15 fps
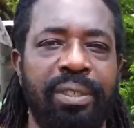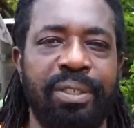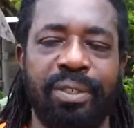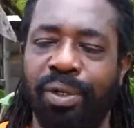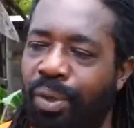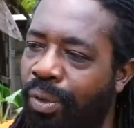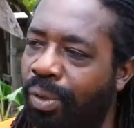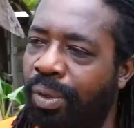
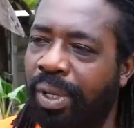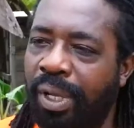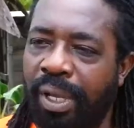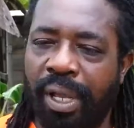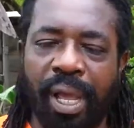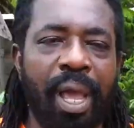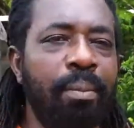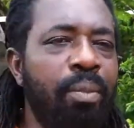So
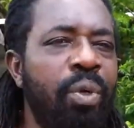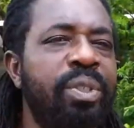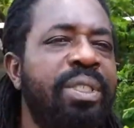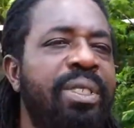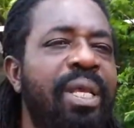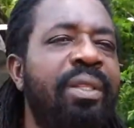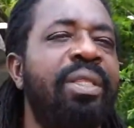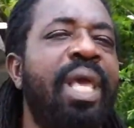I must
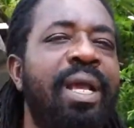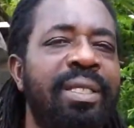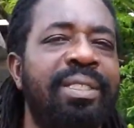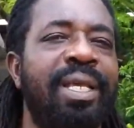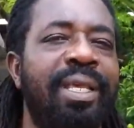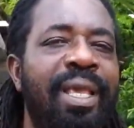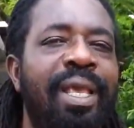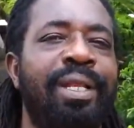say thanks
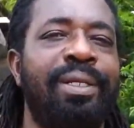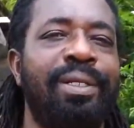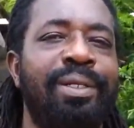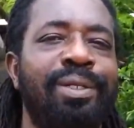again